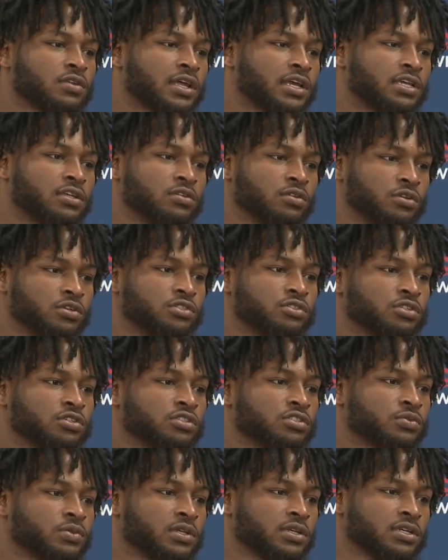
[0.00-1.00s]
Like, he do the
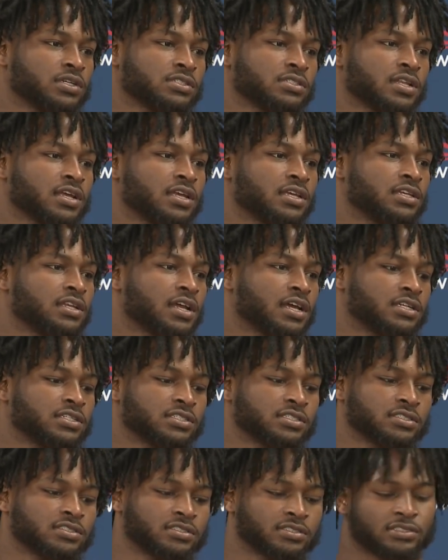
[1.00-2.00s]
drills with us. Like, he not
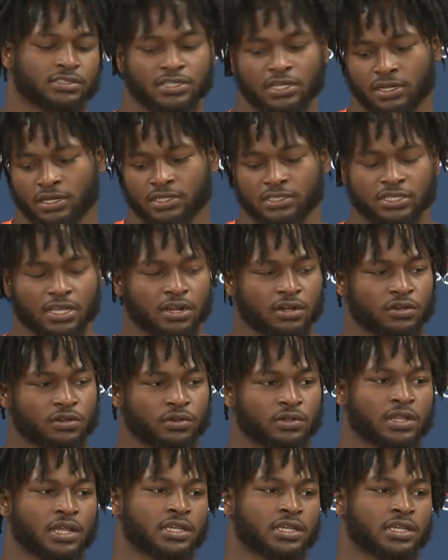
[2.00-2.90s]
just telling us how to do it.